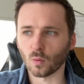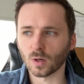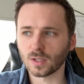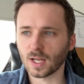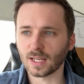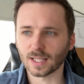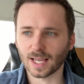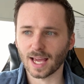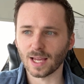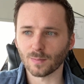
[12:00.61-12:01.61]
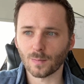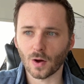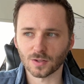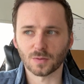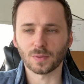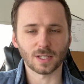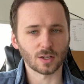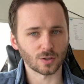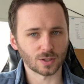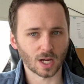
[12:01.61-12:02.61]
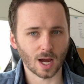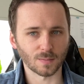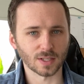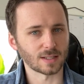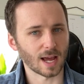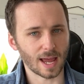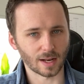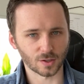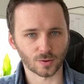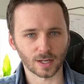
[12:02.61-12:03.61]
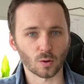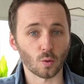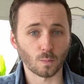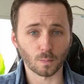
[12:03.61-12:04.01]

would indicate possibly a good time to start entering or